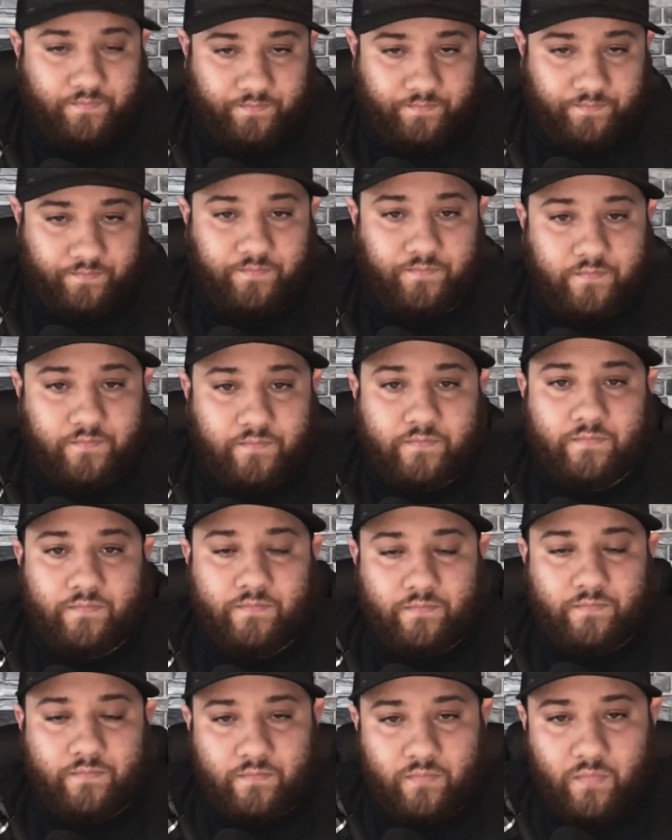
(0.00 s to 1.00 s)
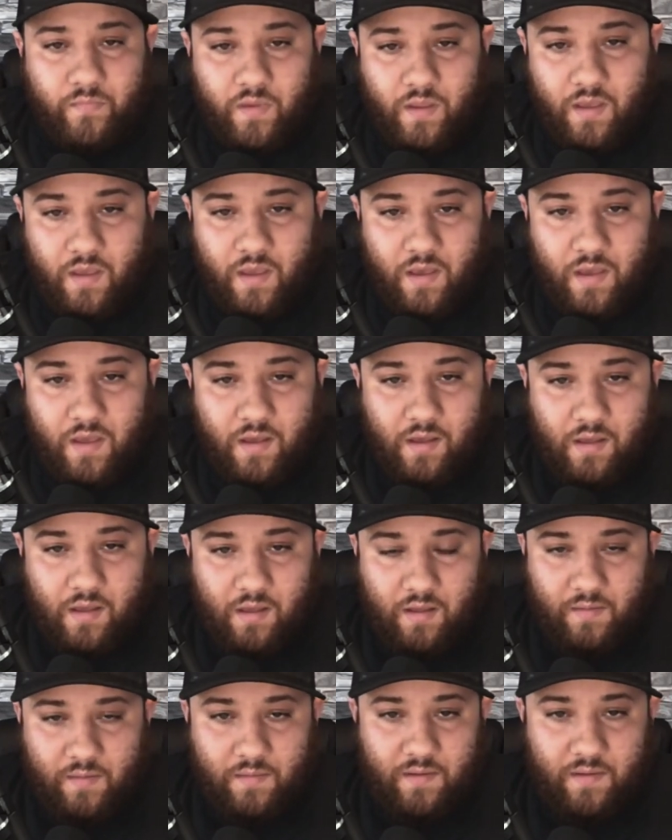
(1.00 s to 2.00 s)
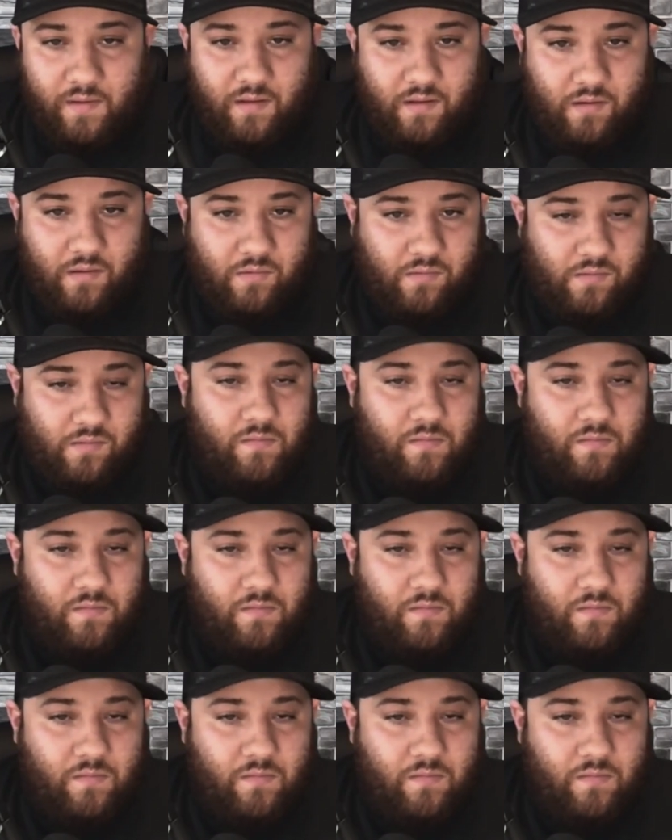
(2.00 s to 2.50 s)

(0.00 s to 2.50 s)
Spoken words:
[no speech]